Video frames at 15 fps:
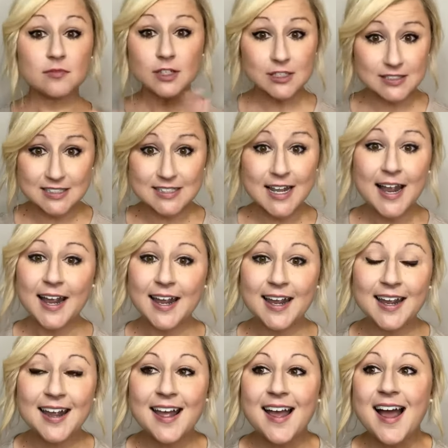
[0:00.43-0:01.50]

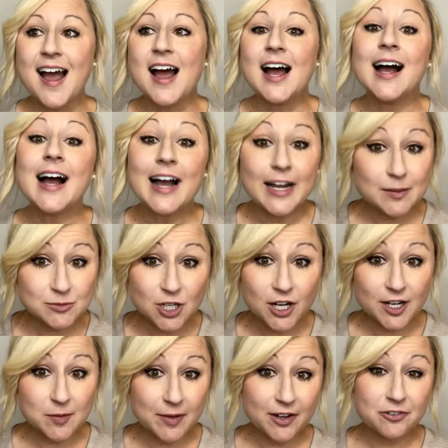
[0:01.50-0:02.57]
Today, I'm talking
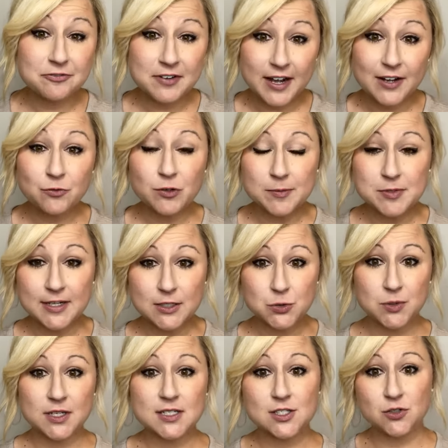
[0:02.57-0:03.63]
about 5 website
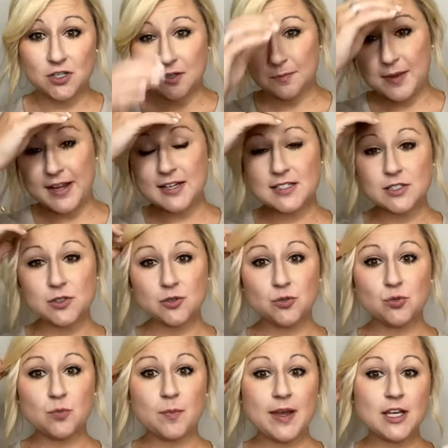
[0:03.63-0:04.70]
tweaks you can make to
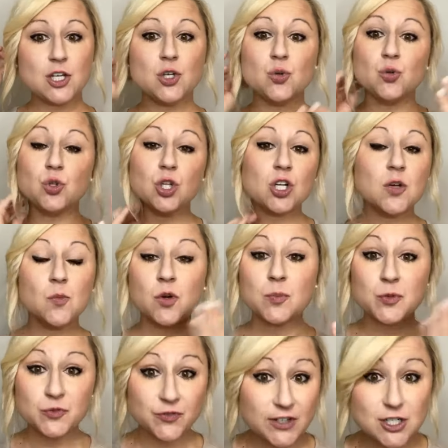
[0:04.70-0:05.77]
make you look more
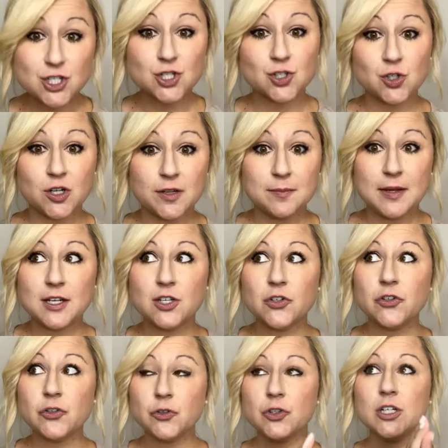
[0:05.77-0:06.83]
professional and make
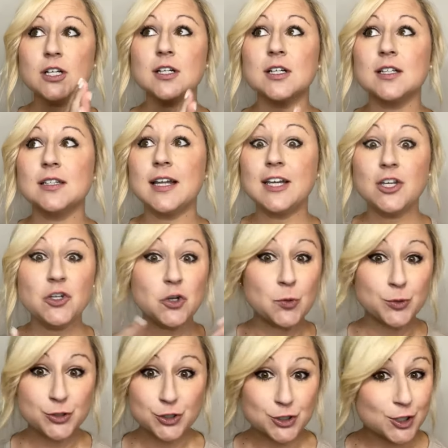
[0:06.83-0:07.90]
you look like you know
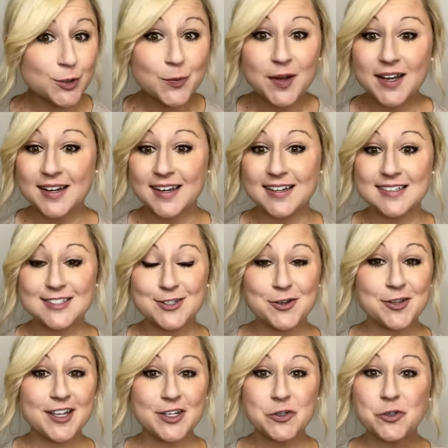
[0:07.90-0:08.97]
what you're doing, and so
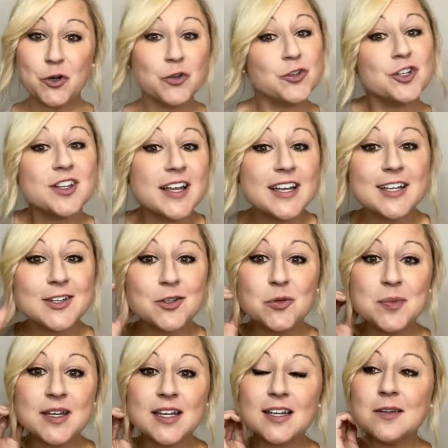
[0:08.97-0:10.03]
that you don't look like a
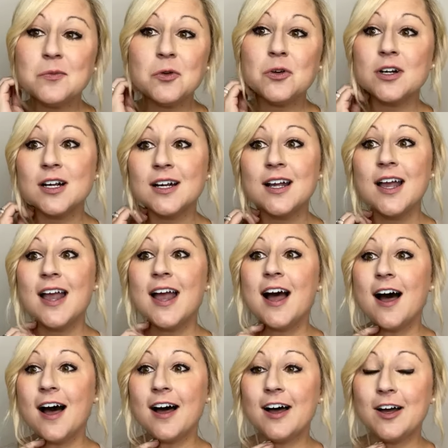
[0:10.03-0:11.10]
newbie anymore.
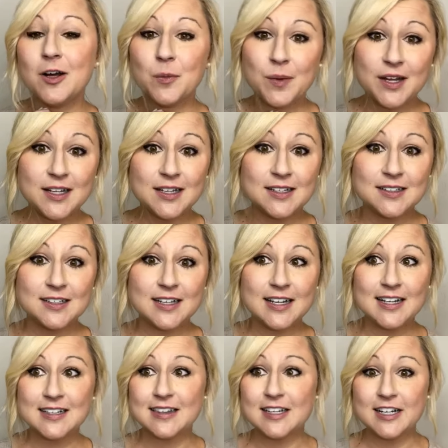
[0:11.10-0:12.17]
And
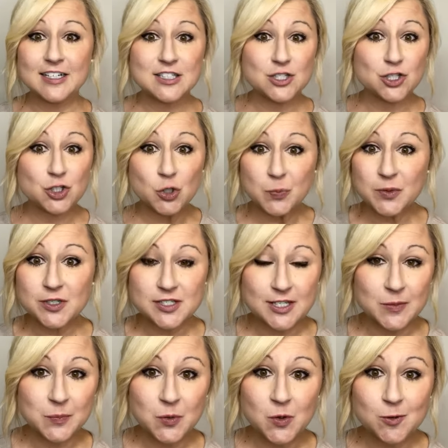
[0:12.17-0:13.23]
it's super
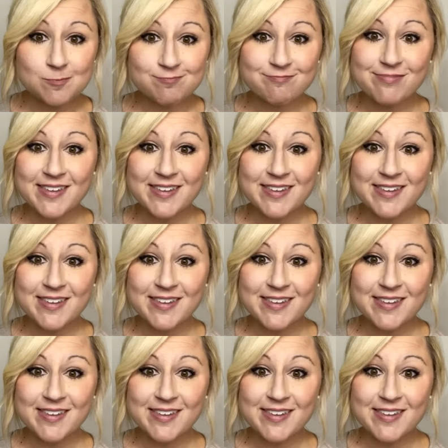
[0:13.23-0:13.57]
simple.